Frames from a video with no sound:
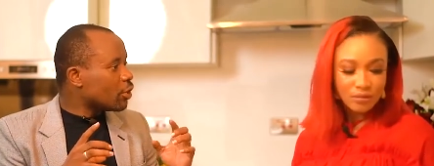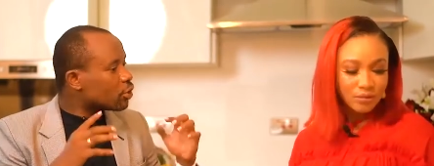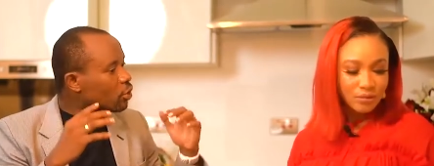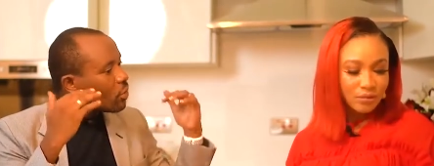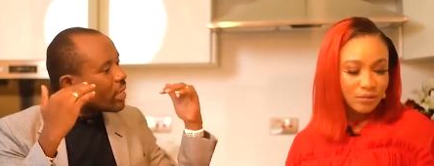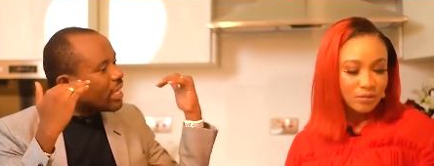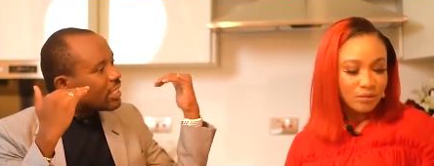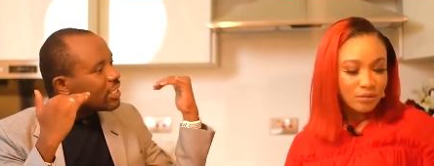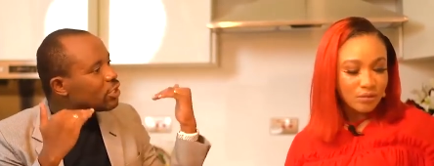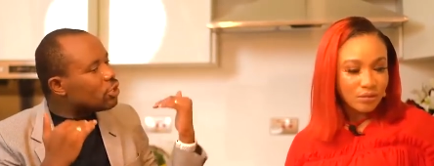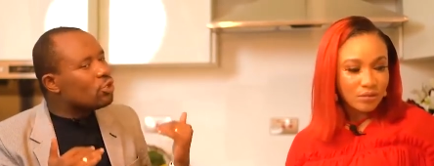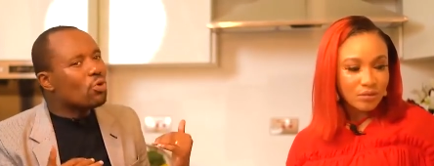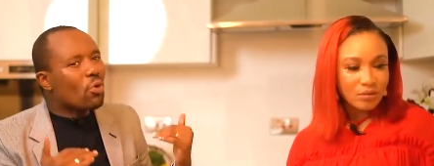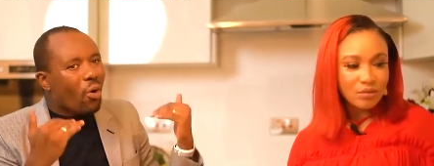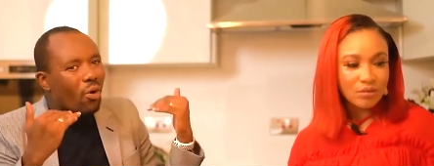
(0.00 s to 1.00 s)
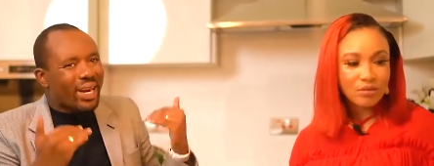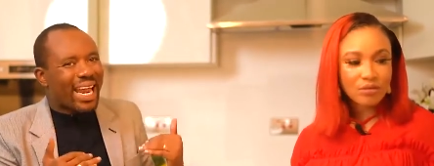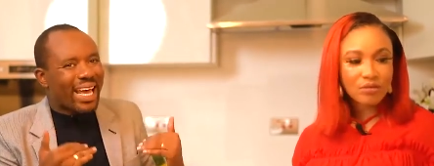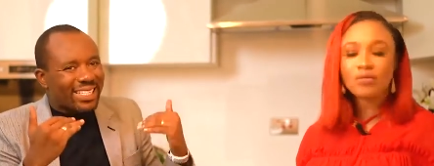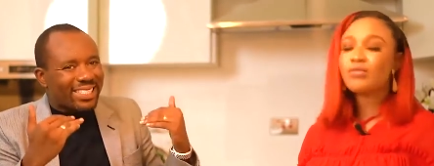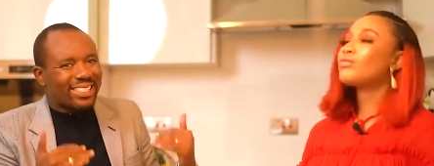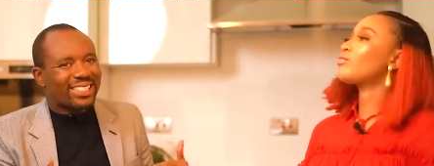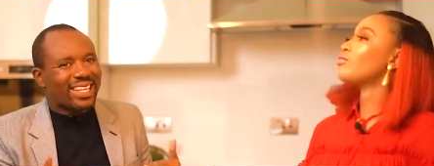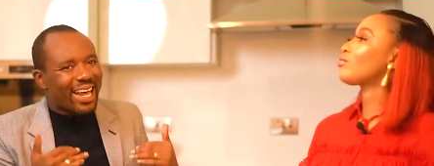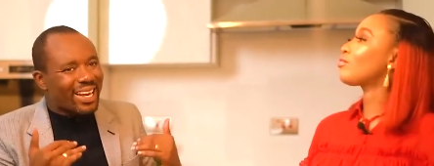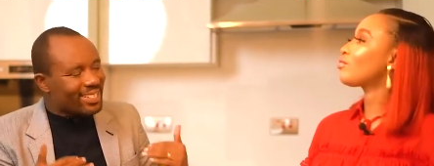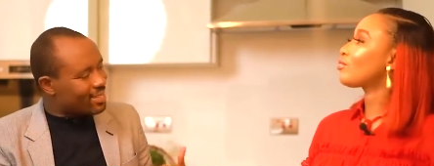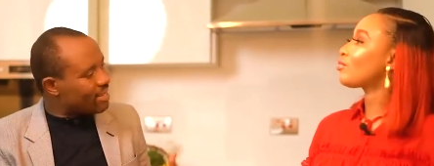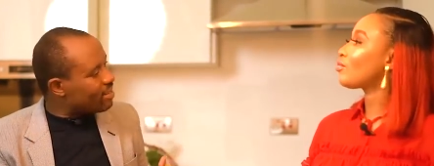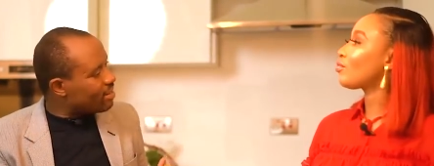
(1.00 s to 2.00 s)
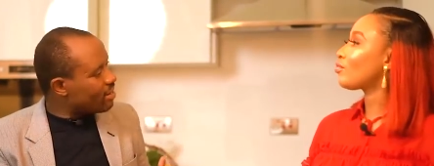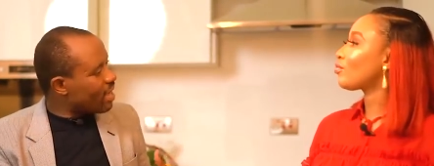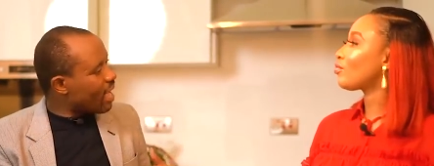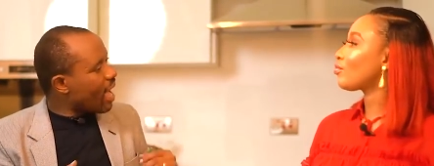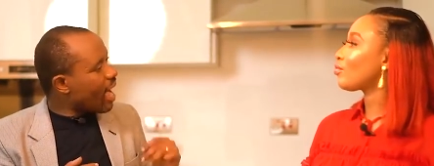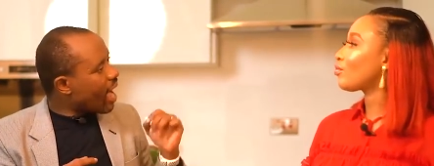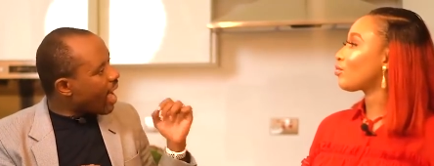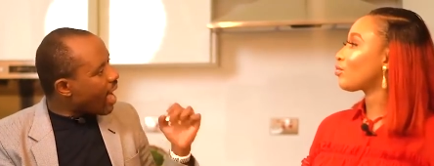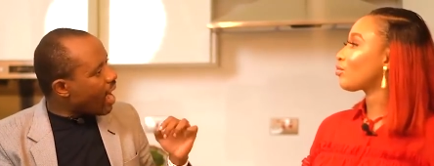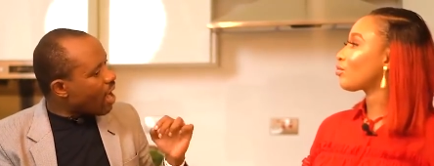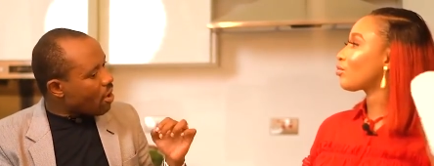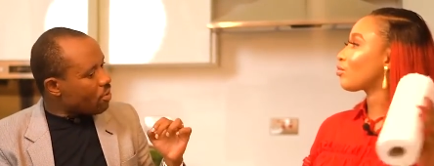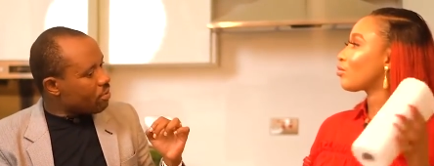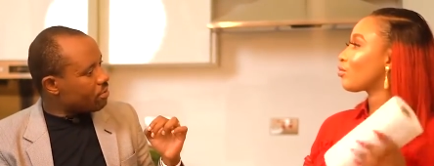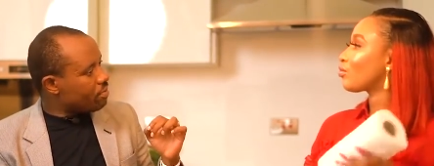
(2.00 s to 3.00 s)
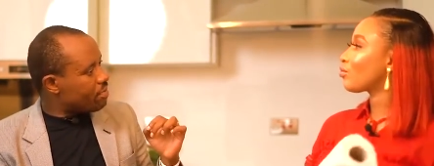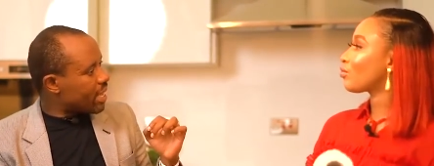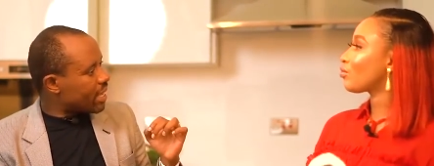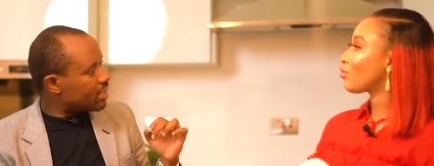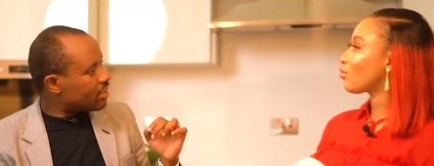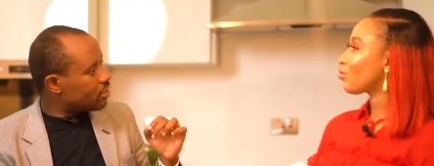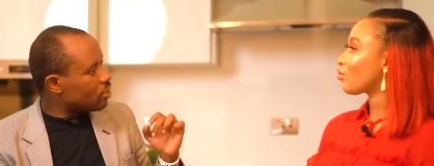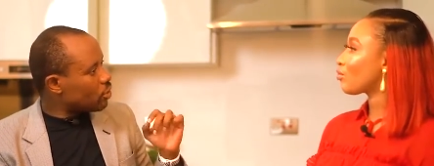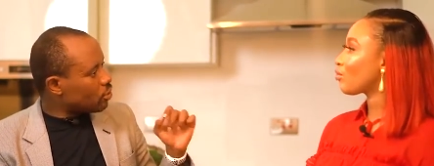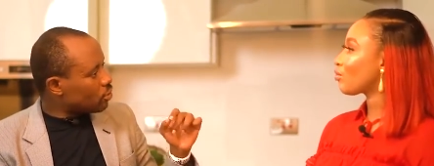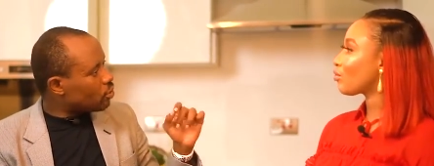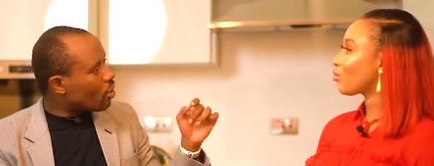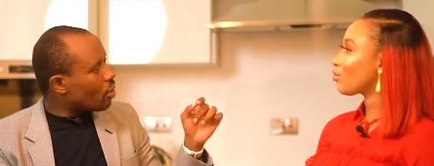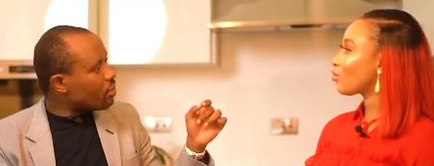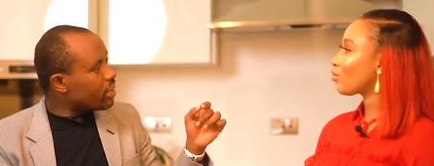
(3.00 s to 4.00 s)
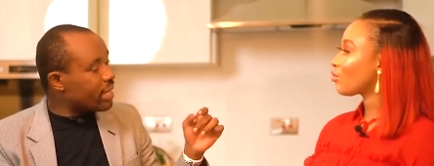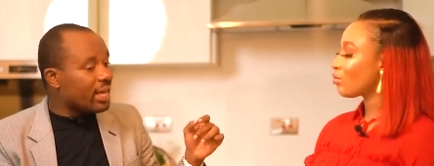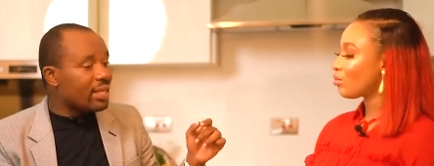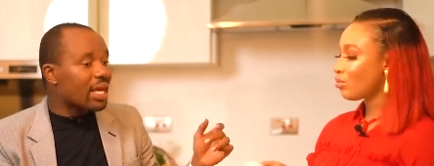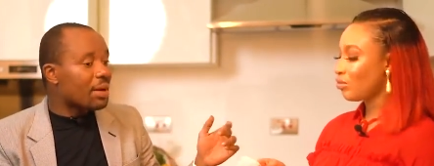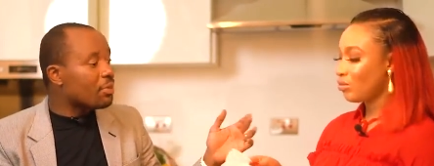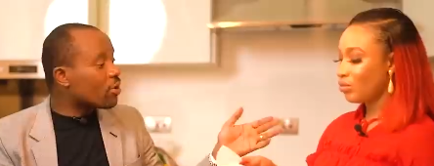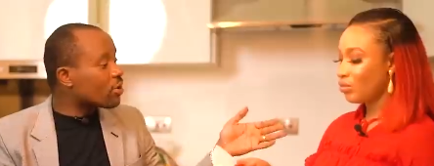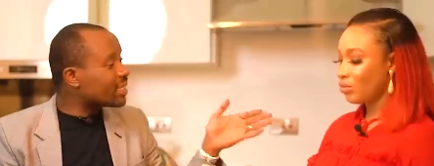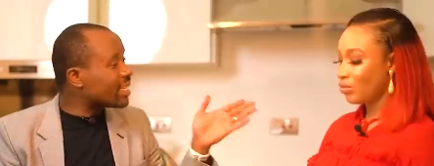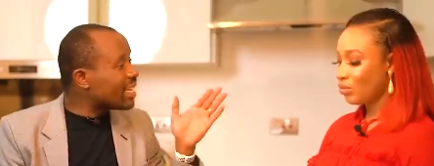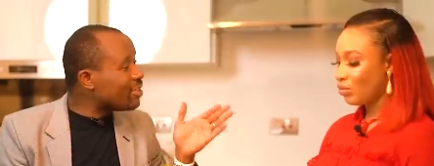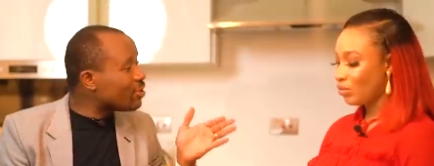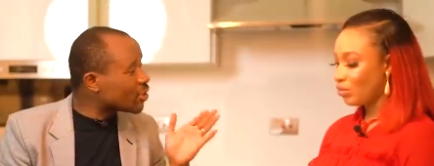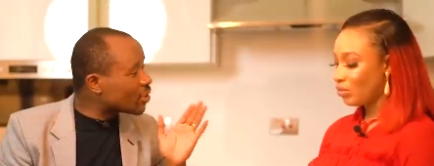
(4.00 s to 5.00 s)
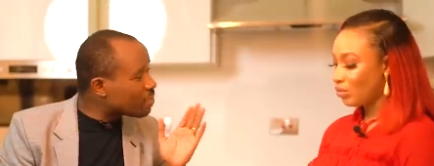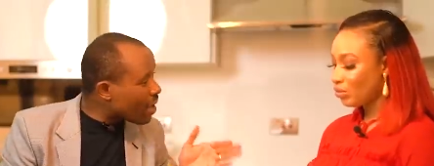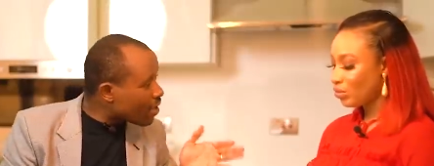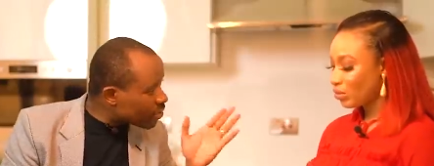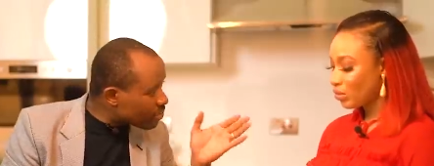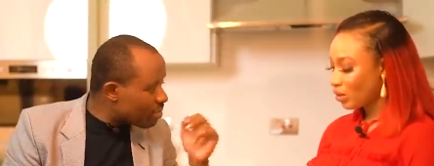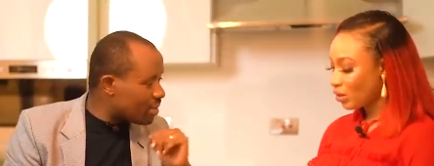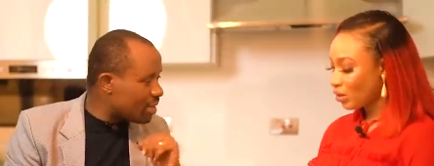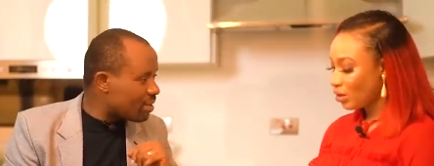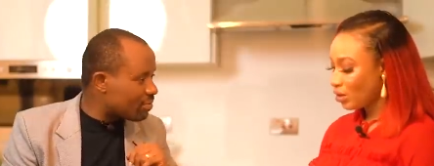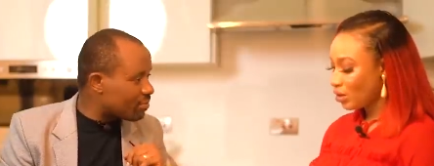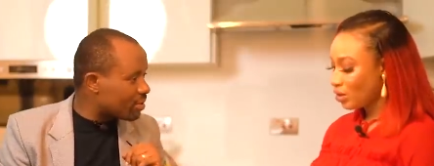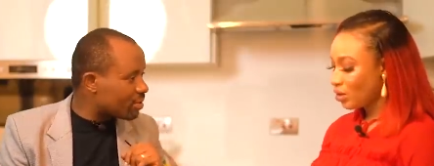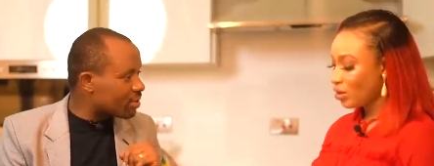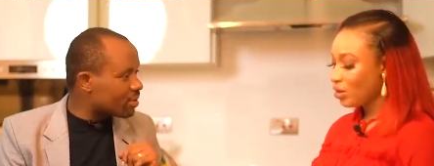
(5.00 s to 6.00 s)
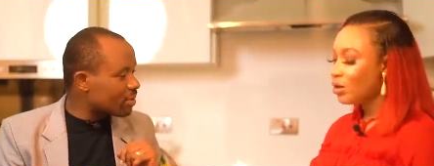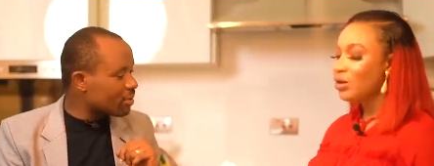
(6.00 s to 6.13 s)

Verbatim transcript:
Speaker 1: So it's you understanding how best to communicate that because again, your spouse may be different.